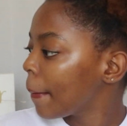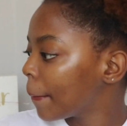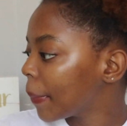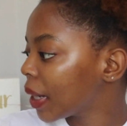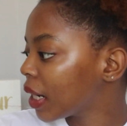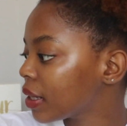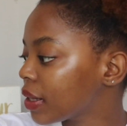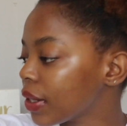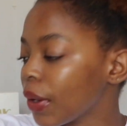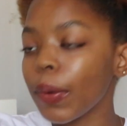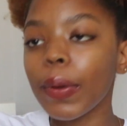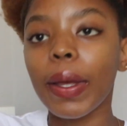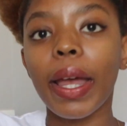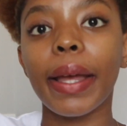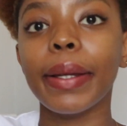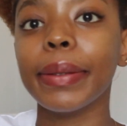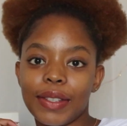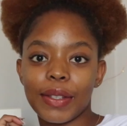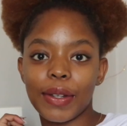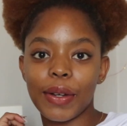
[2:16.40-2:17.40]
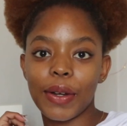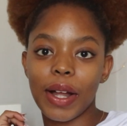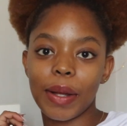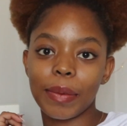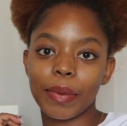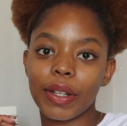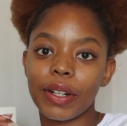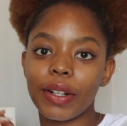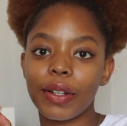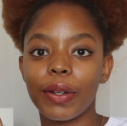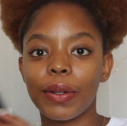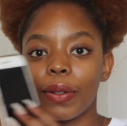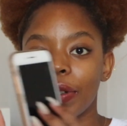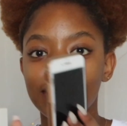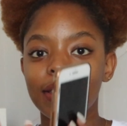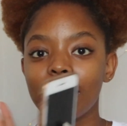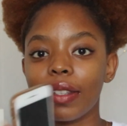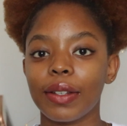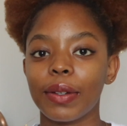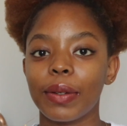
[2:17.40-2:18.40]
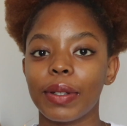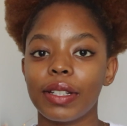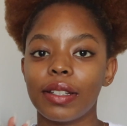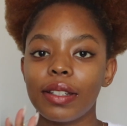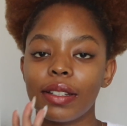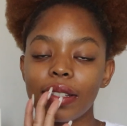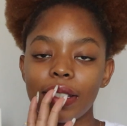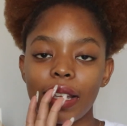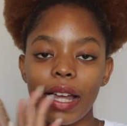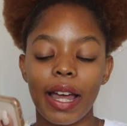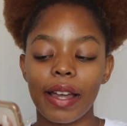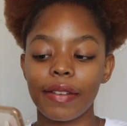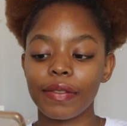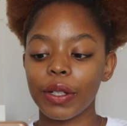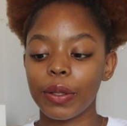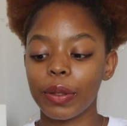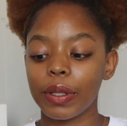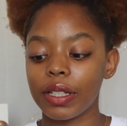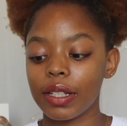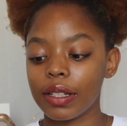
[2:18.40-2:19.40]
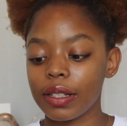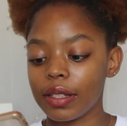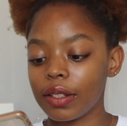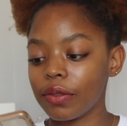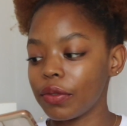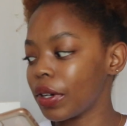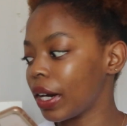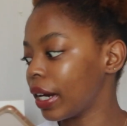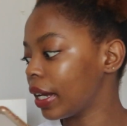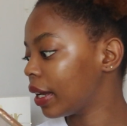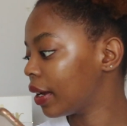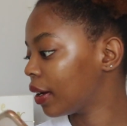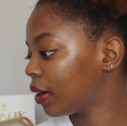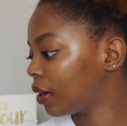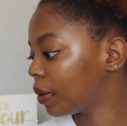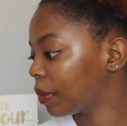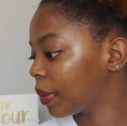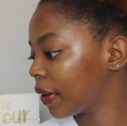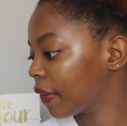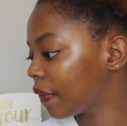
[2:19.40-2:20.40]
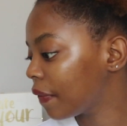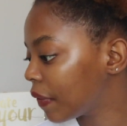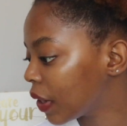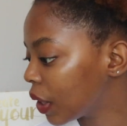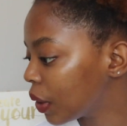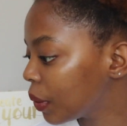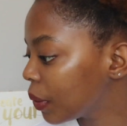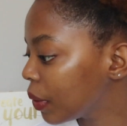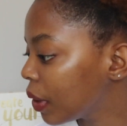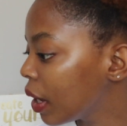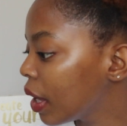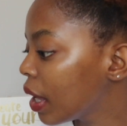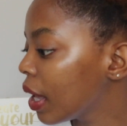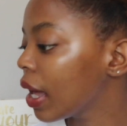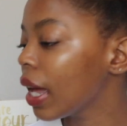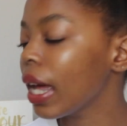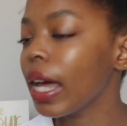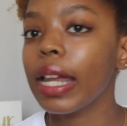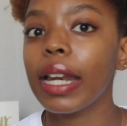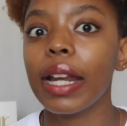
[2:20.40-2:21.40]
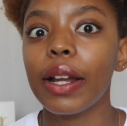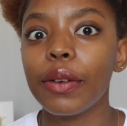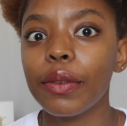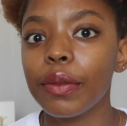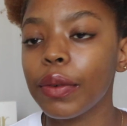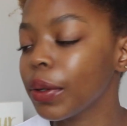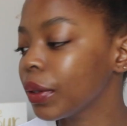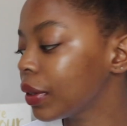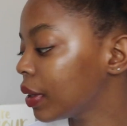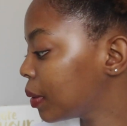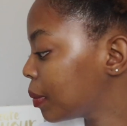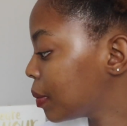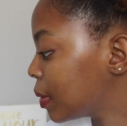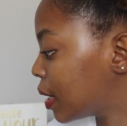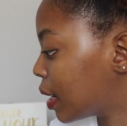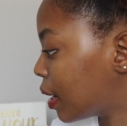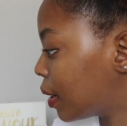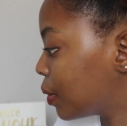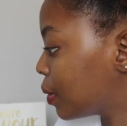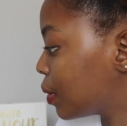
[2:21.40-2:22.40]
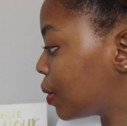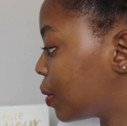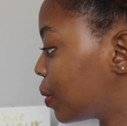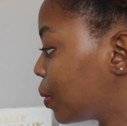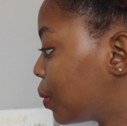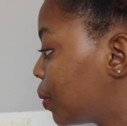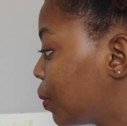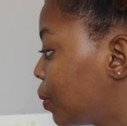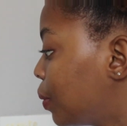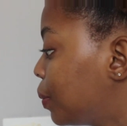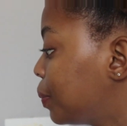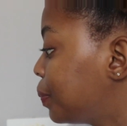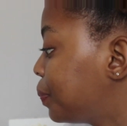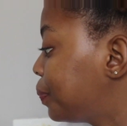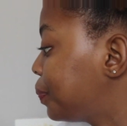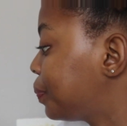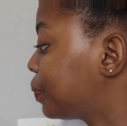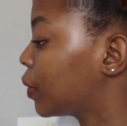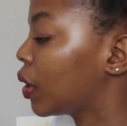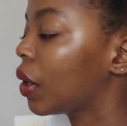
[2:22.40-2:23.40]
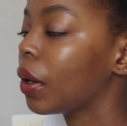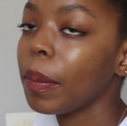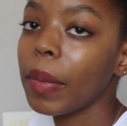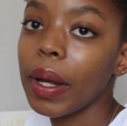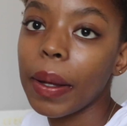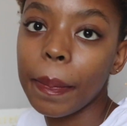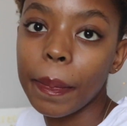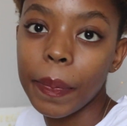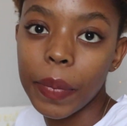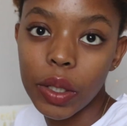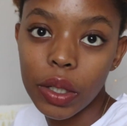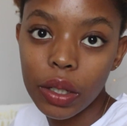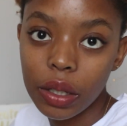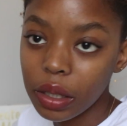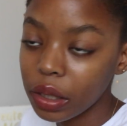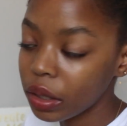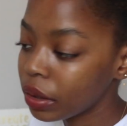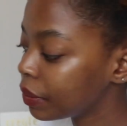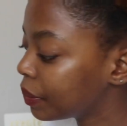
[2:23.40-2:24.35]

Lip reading: but it's okay. So I'm gonna go on to the questions. I have the questions right here on my phone, and I wrote them down too on my book.